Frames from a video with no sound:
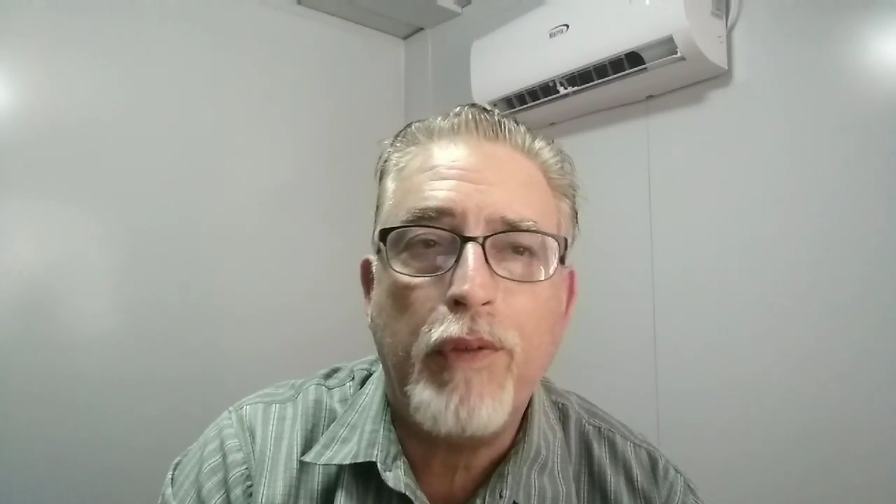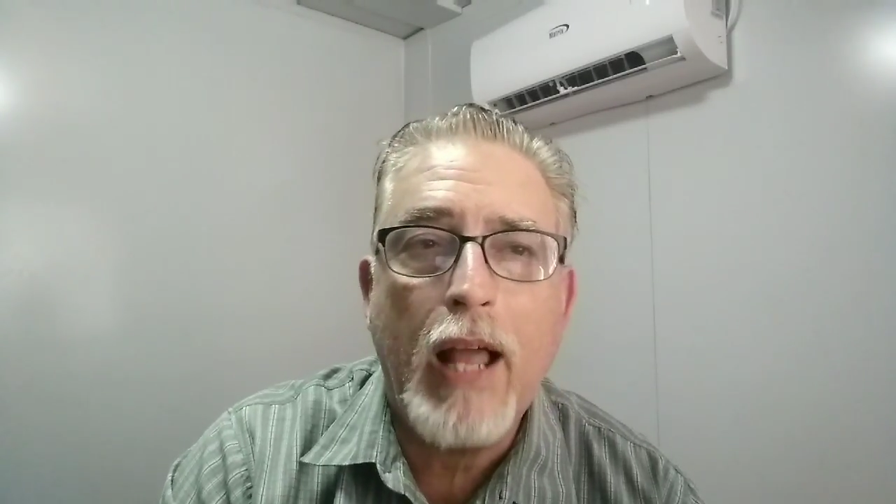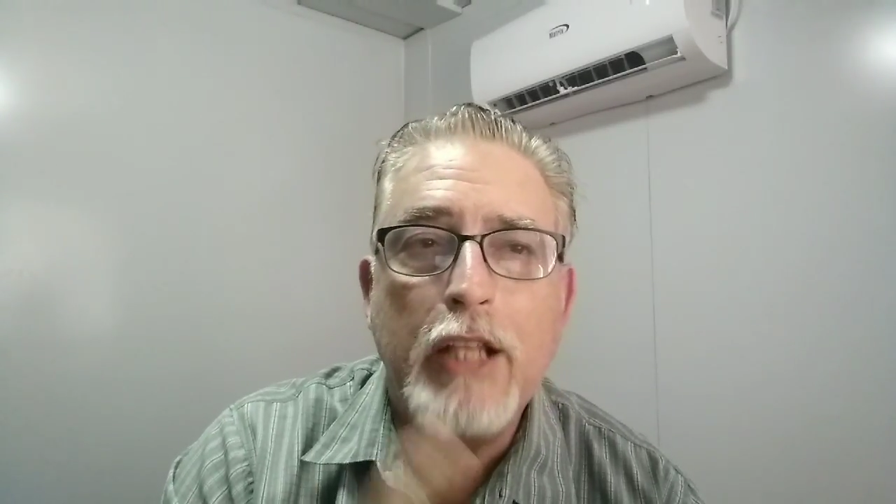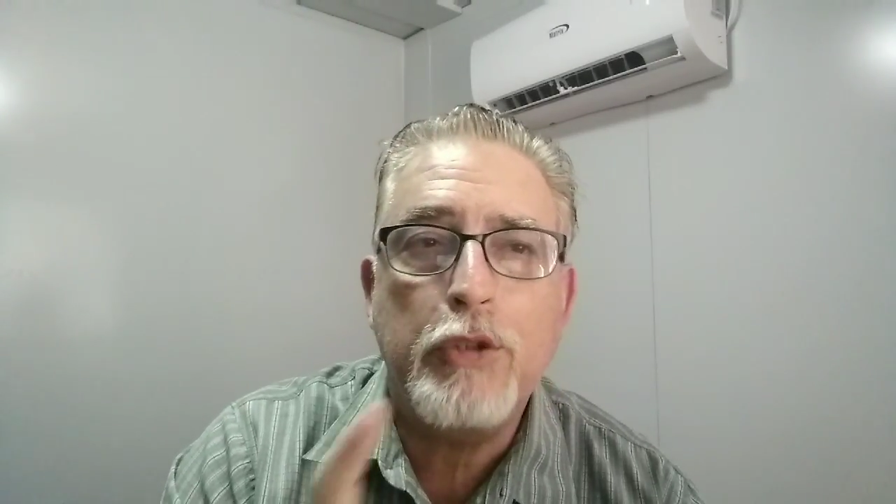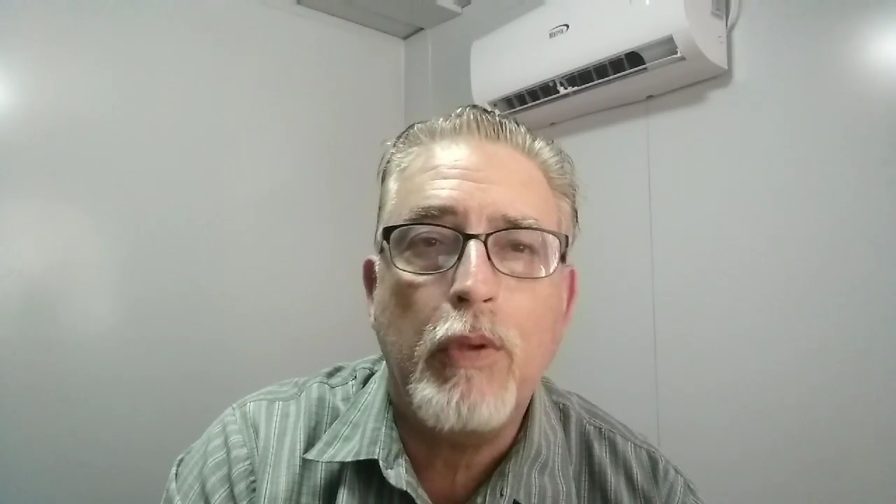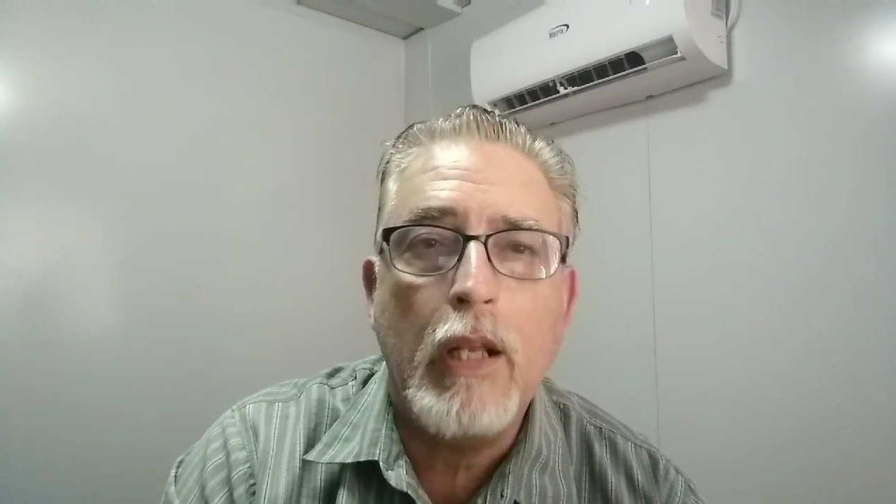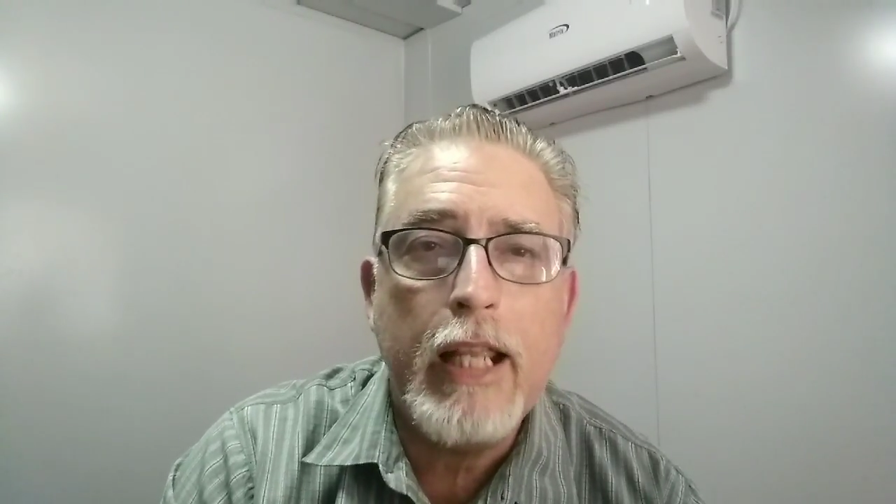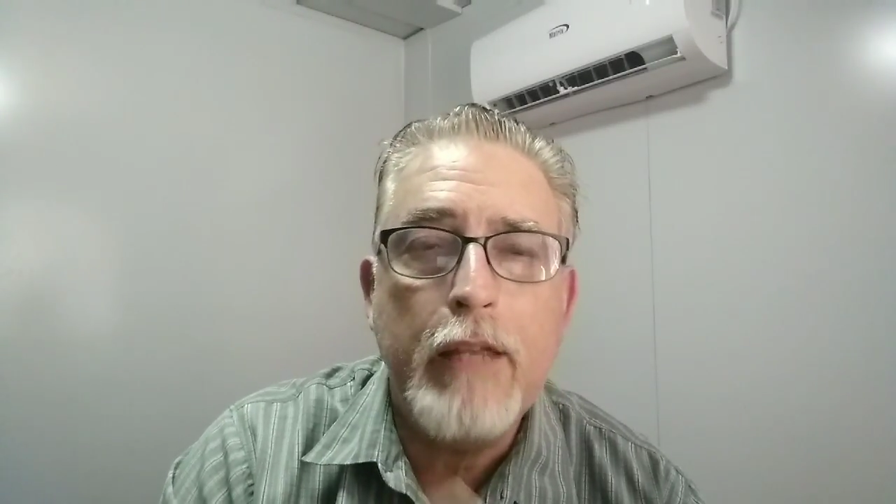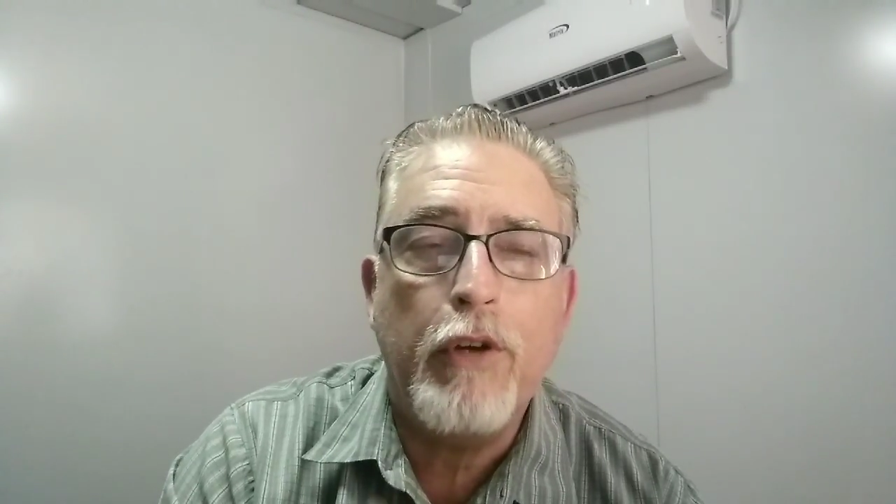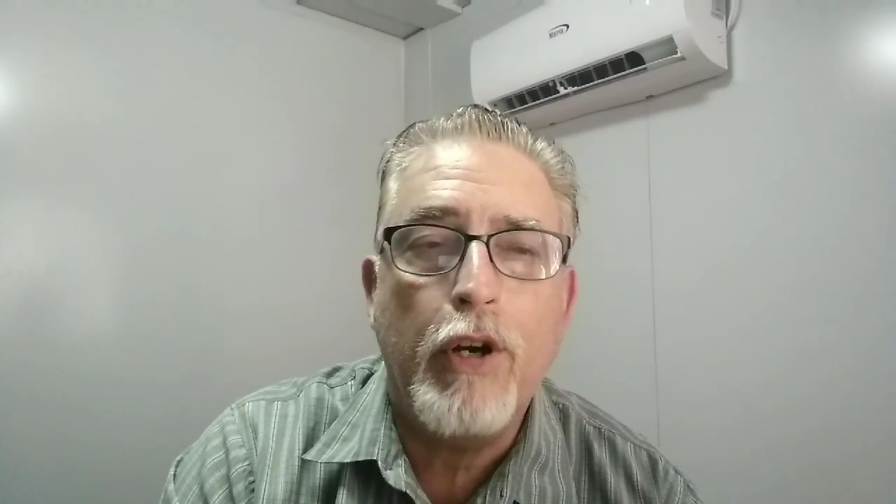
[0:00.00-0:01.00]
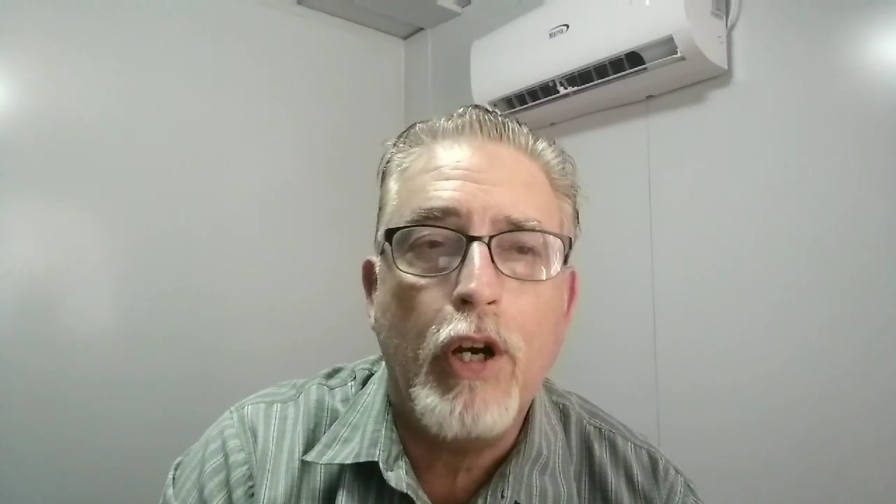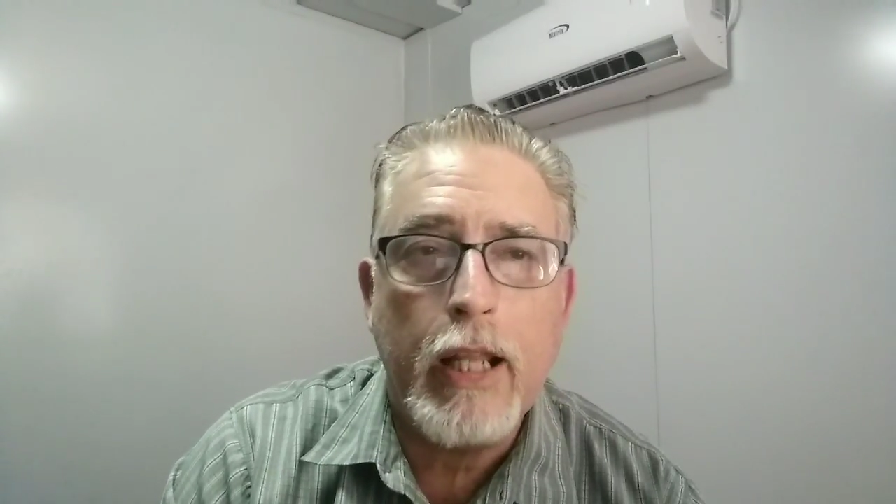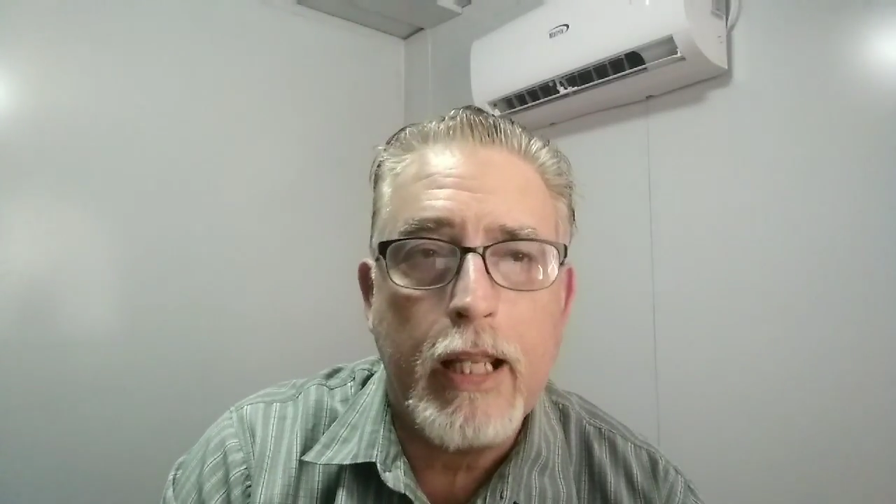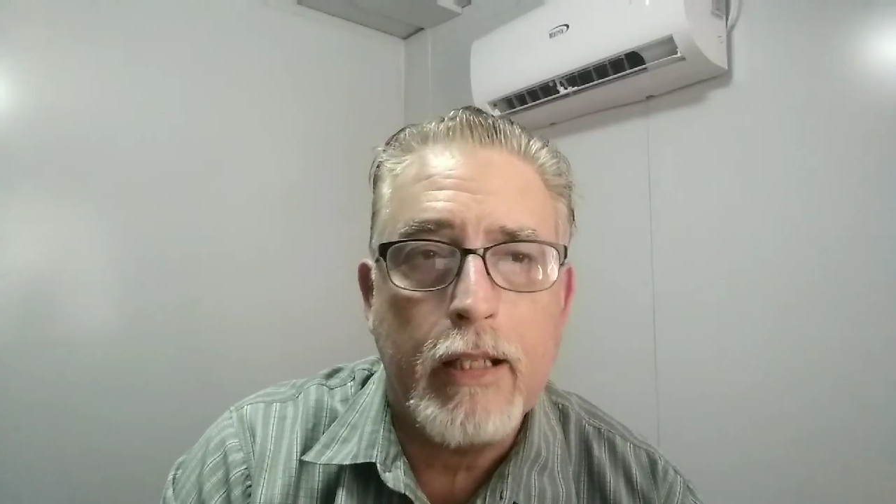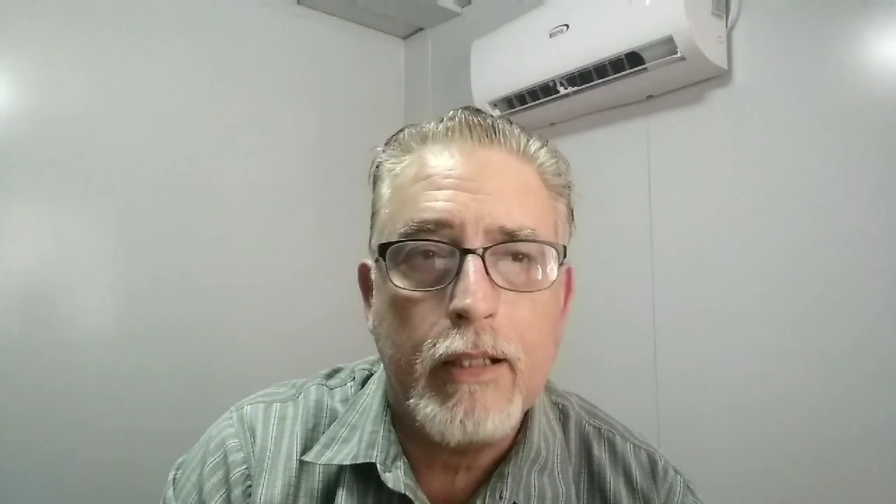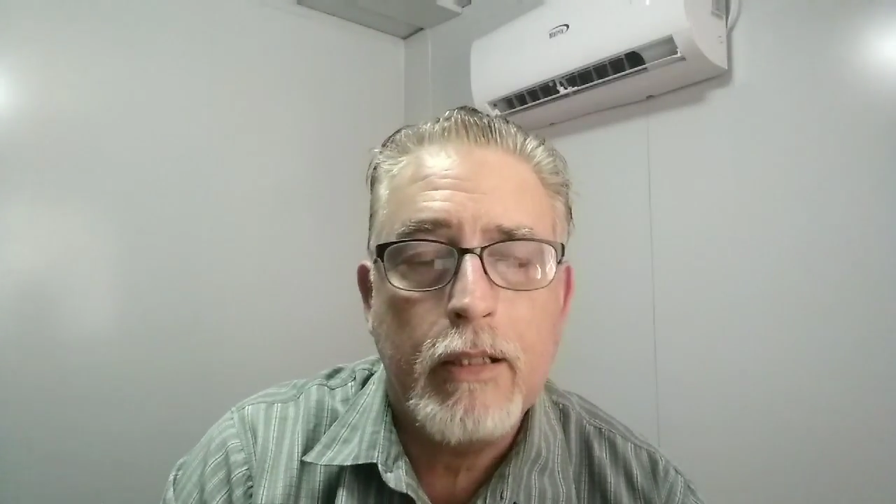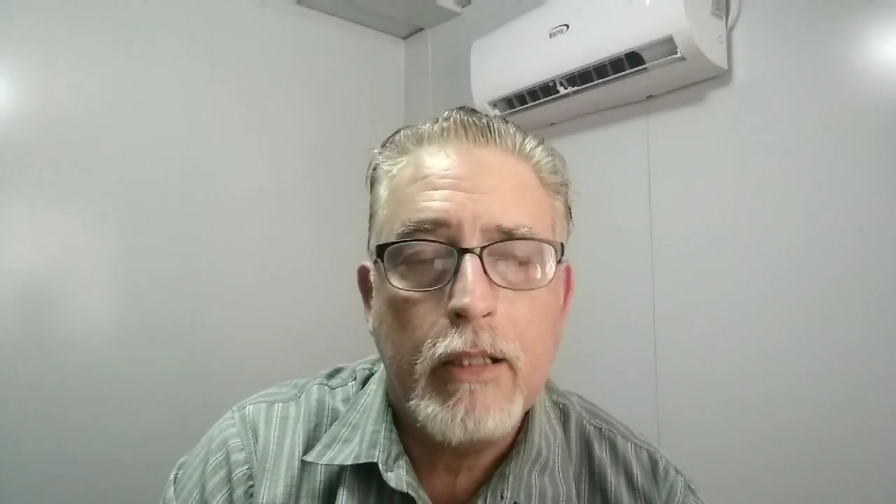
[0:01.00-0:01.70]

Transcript: flights will leave early.